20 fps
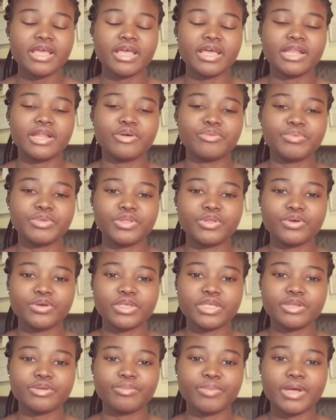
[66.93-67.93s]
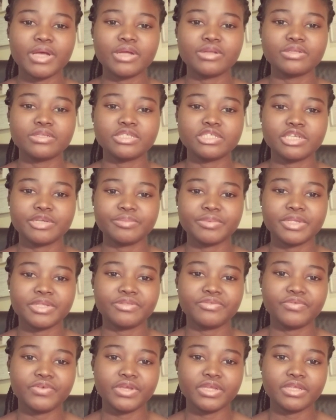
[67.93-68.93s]
and I'll be talking about chapter
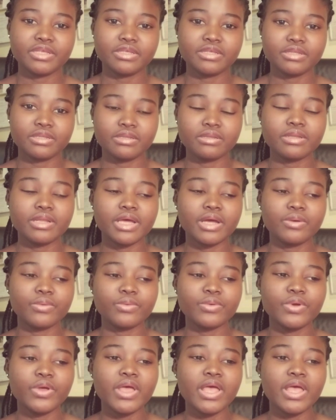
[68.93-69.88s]
3 now.